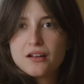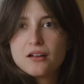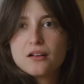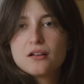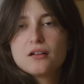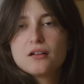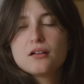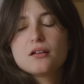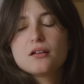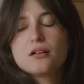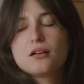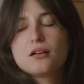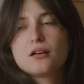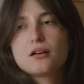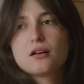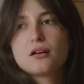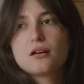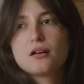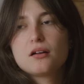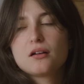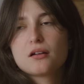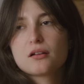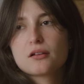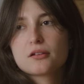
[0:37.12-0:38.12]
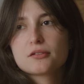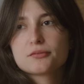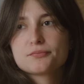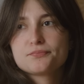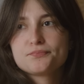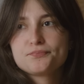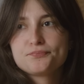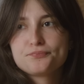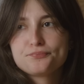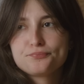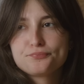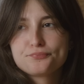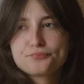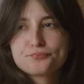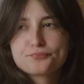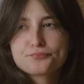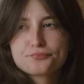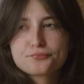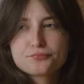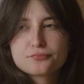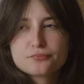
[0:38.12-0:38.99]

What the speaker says: (no one is talking)